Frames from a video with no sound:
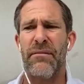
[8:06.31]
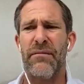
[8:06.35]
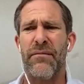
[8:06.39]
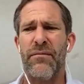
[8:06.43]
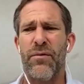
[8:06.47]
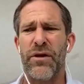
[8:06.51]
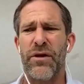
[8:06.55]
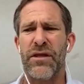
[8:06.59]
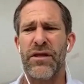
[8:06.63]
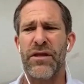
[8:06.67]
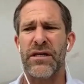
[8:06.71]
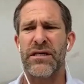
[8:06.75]

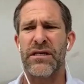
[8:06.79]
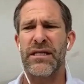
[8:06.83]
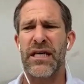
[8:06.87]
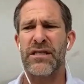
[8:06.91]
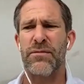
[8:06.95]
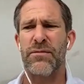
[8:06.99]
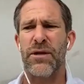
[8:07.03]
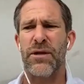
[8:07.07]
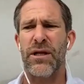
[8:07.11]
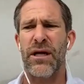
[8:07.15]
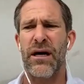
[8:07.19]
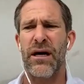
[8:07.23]
with
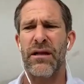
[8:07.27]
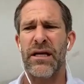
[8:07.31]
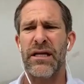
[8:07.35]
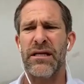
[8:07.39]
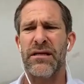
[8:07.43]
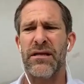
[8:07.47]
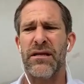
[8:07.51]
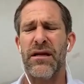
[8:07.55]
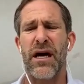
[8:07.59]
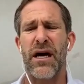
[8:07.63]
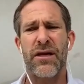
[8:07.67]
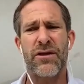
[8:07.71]
Accessible Ollie
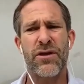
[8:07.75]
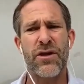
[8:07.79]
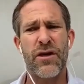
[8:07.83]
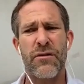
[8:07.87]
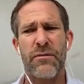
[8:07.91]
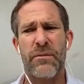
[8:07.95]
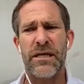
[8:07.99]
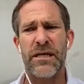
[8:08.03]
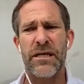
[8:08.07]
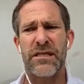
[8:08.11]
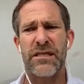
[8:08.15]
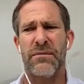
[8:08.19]
to not
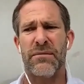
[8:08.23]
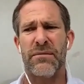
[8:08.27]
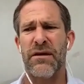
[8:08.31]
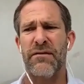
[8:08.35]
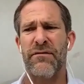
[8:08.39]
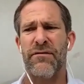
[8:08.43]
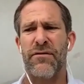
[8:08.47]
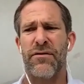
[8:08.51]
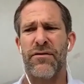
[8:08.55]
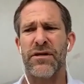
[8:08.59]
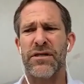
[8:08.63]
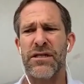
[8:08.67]
just be something
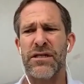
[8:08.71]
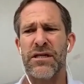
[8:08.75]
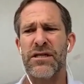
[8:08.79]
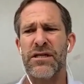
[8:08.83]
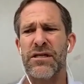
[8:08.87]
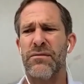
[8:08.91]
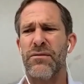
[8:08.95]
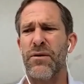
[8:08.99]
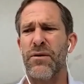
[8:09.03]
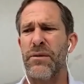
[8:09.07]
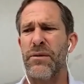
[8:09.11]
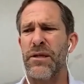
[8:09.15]
for
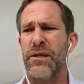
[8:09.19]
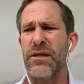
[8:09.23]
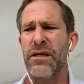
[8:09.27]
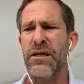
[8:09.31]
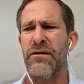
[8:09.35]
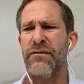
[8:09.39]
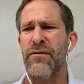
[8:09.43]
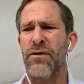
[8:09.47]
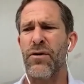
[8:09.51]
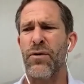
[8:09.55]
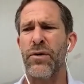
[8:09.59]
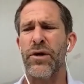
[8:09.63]
assisted
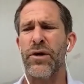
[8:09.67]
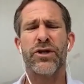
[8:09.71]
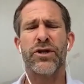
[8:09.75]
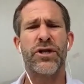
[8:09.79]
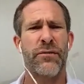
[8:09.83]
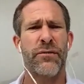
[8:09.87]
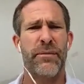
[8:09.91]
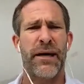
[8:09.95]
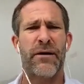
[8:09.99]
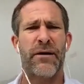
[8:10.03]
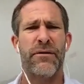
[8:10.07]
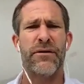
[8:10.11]
mobility for a
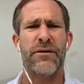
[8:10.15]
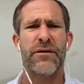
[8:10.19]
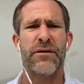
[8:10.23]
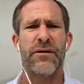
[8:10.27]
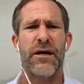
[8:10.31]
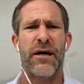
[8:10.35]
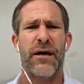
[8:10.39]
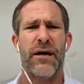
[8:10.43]
wheelchair-bound